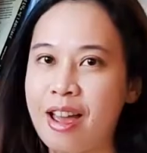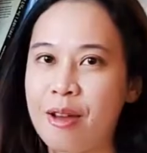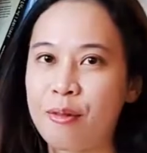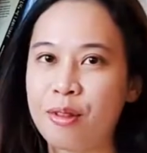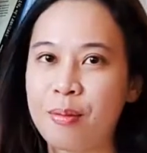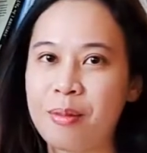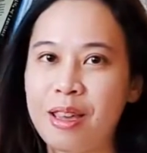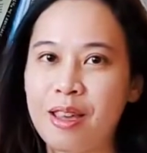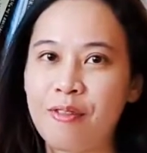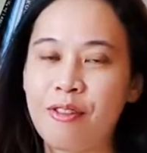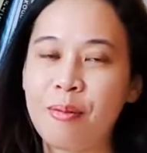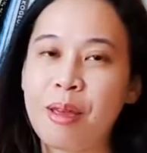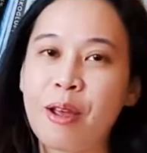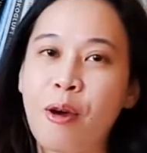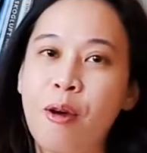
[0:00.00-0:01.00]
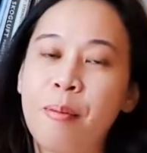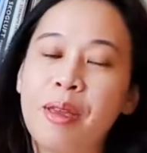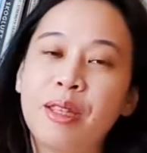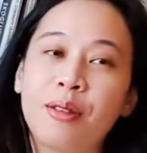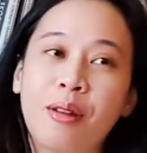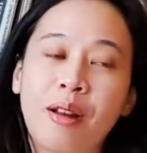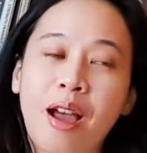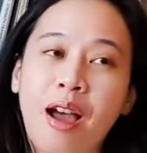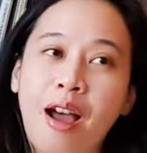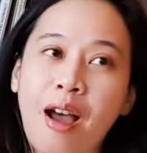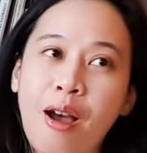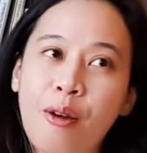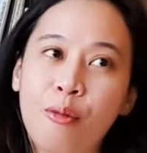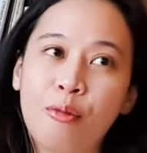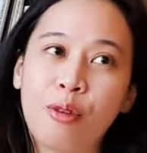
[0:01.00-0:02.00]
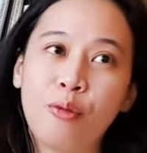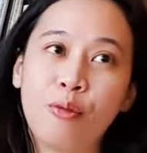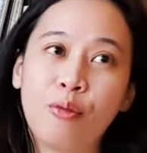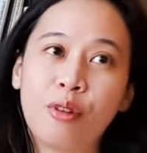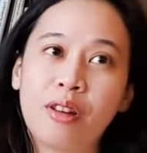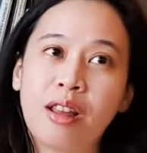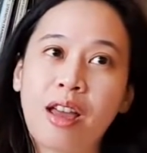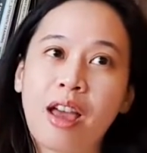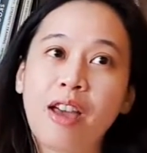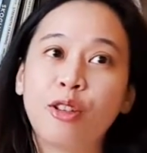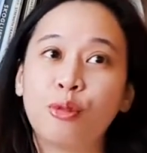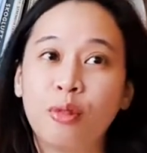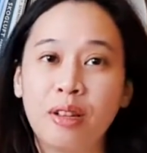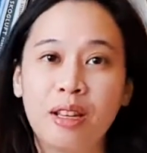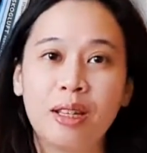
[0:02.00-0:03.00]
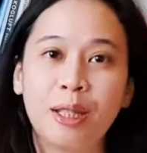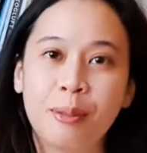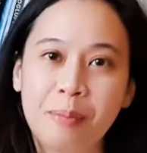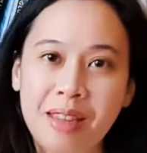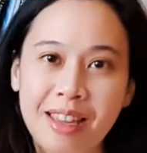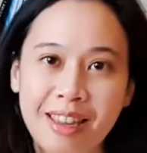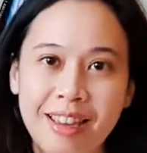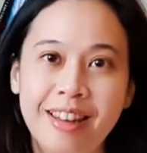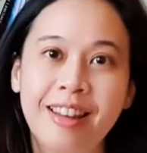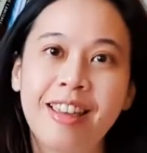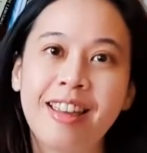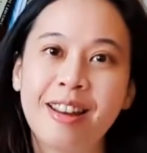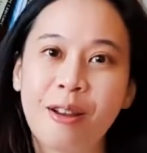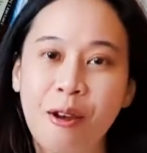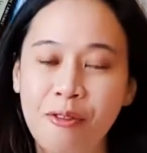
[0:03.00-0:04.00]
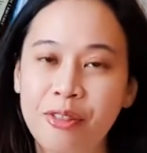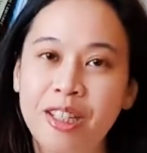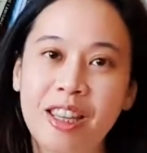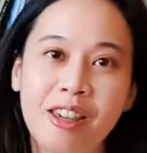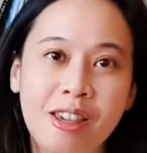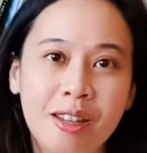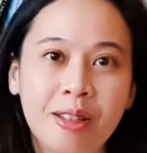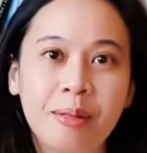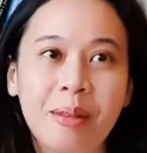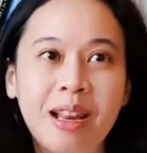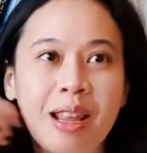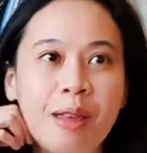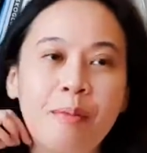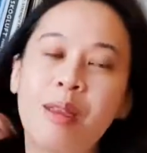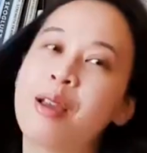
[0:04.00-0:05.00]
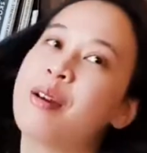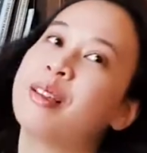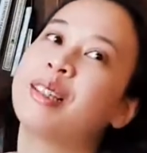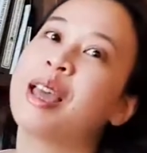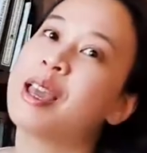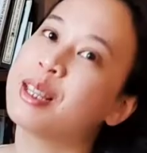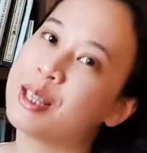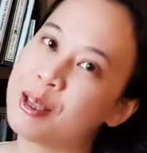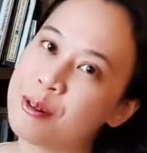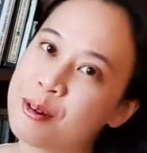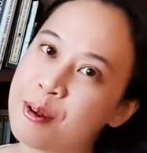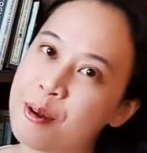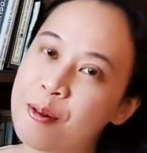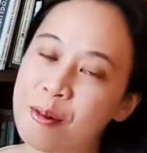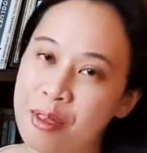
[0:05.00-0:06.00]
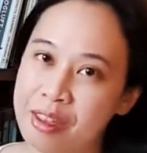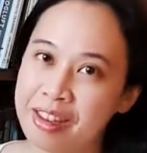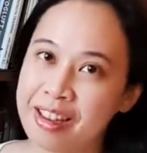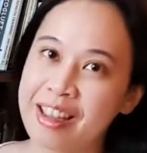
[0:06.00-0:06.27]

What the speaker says: I will be giving my comments on how we would actually speak it in conversational Malay, because as you know,